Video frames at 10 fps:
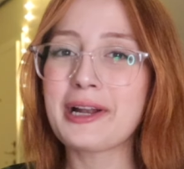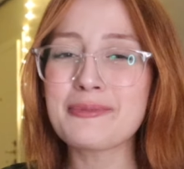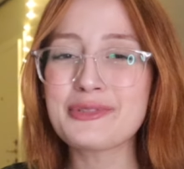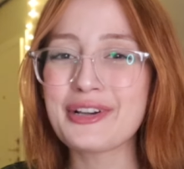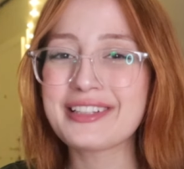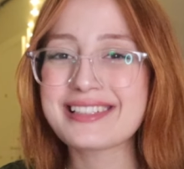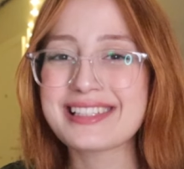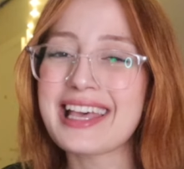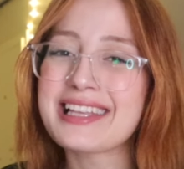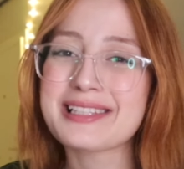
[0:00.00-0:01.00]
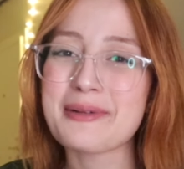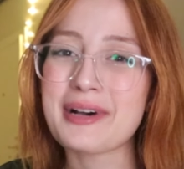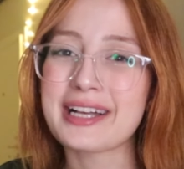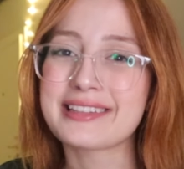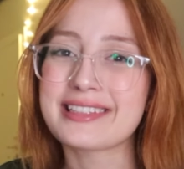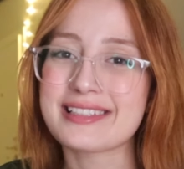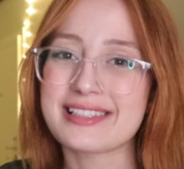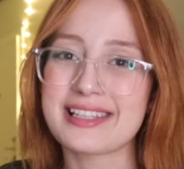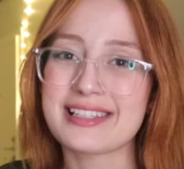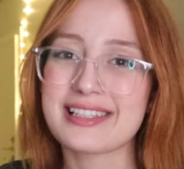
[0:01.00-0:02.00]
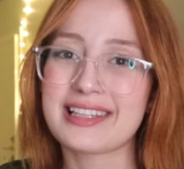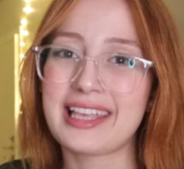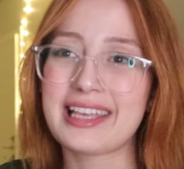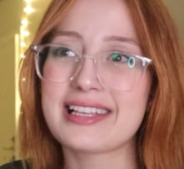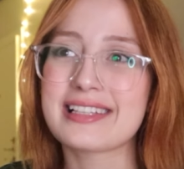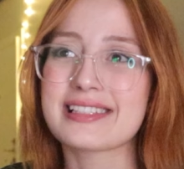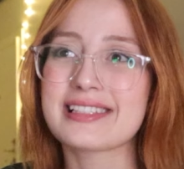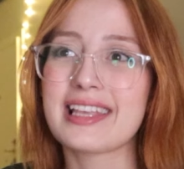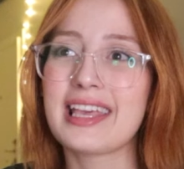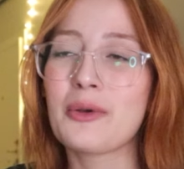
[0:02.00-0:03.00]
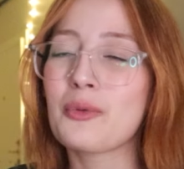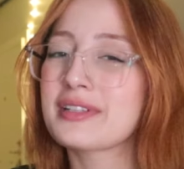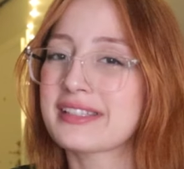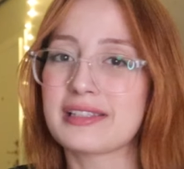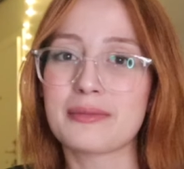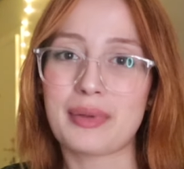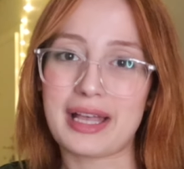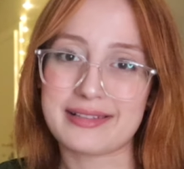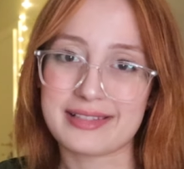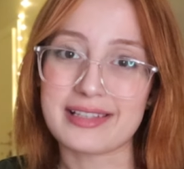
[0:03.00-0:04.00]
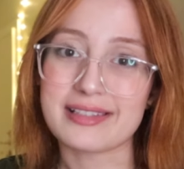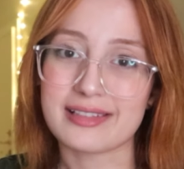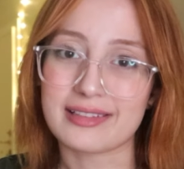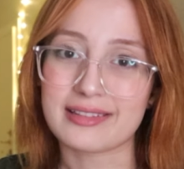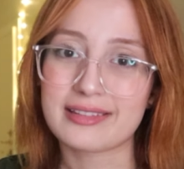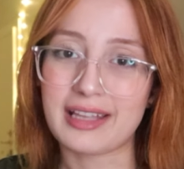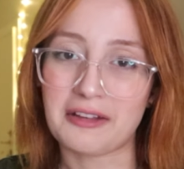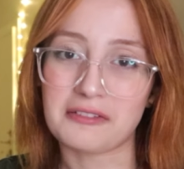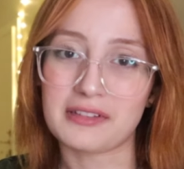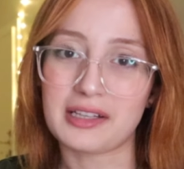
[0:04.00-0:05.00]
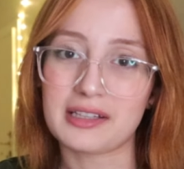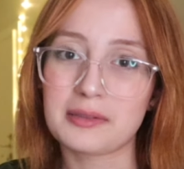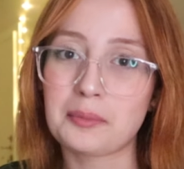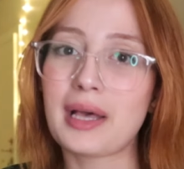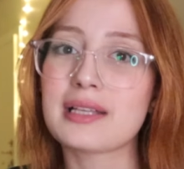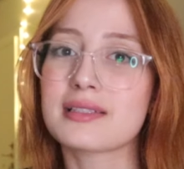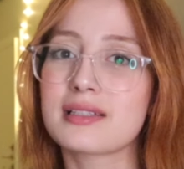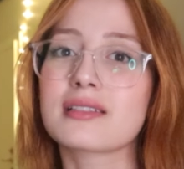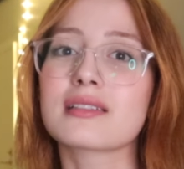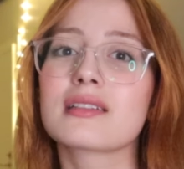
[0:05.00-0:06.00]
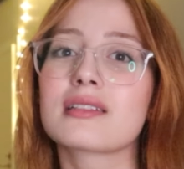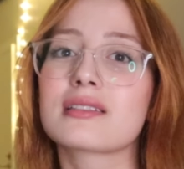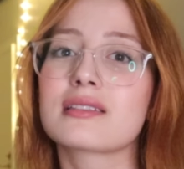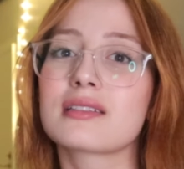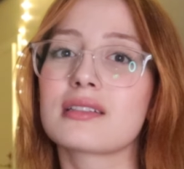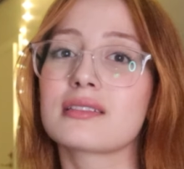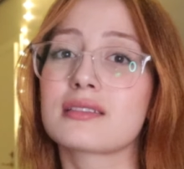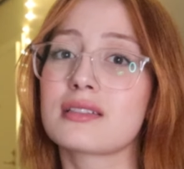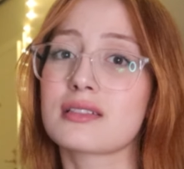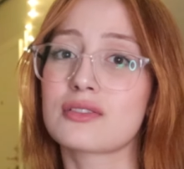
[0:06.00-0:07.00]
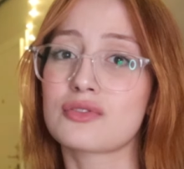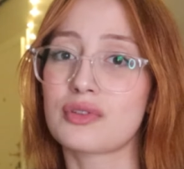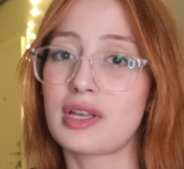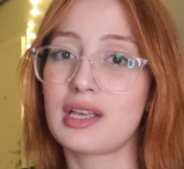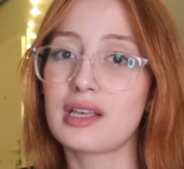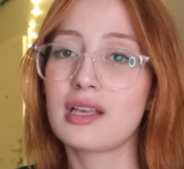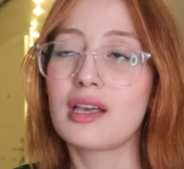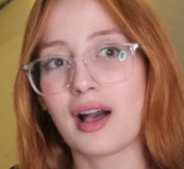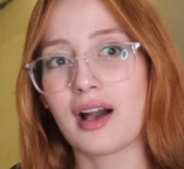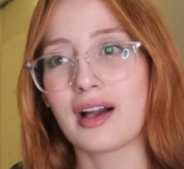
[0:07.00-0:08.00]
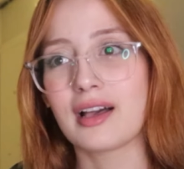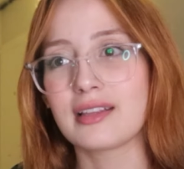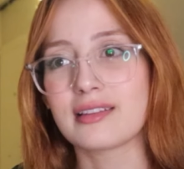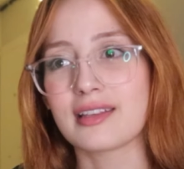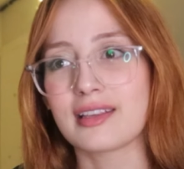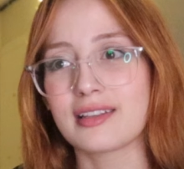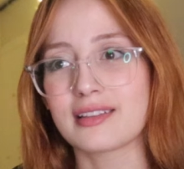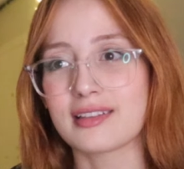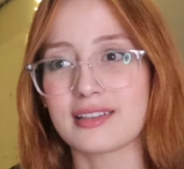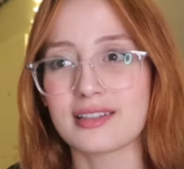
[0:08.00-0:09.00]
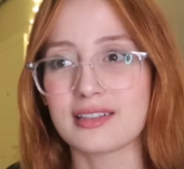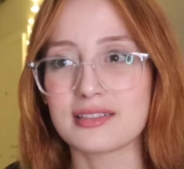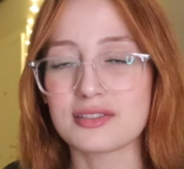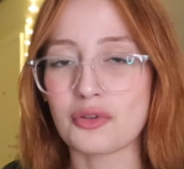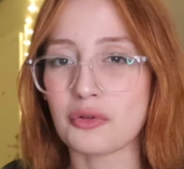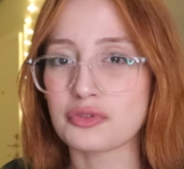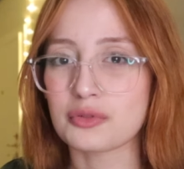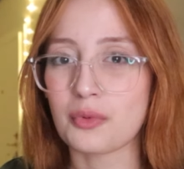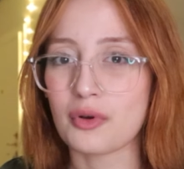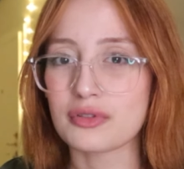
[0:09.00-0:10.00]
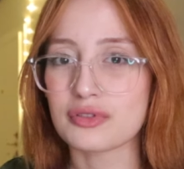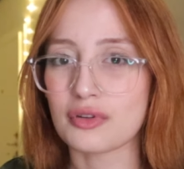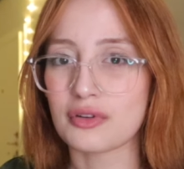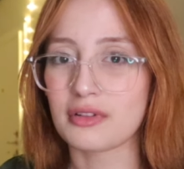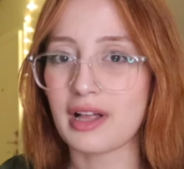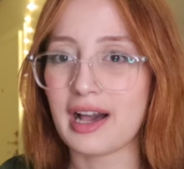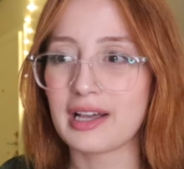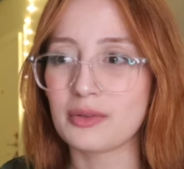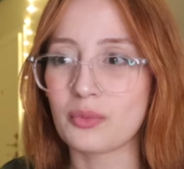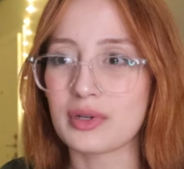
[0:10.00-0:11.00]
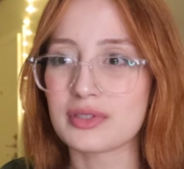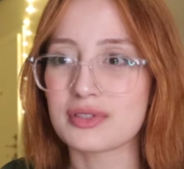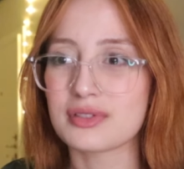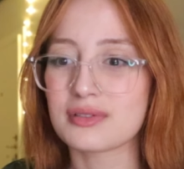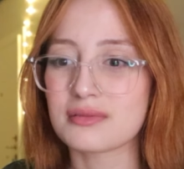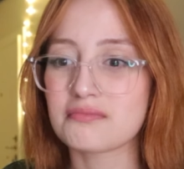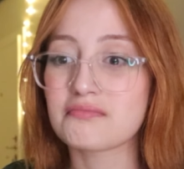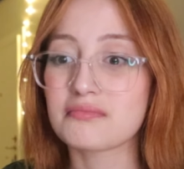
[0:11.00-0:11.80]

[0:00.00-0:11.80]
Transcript: what I'm going to say is about this season is it wasn't the best season. Definitely. The best season is still season 3. I think the Soldier Boy storyline was